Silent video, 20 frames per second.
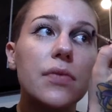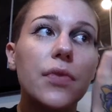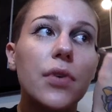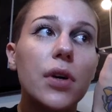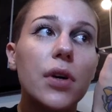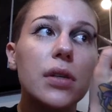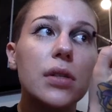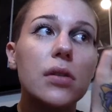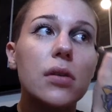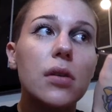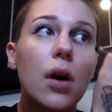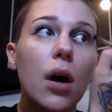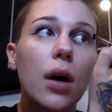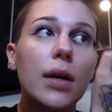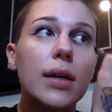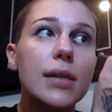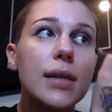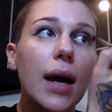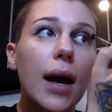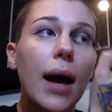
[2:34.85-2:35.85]
for as
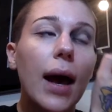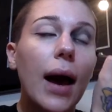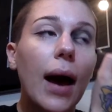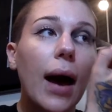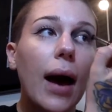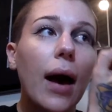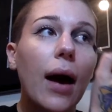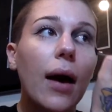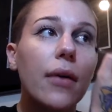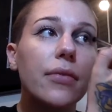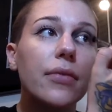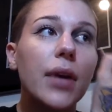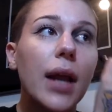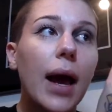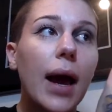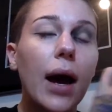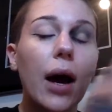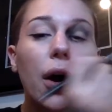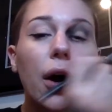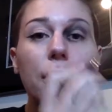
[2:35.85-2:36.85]
long as I have
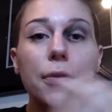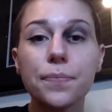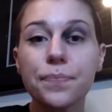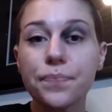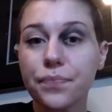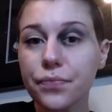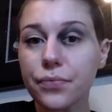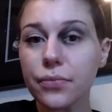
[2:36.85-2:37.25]
now,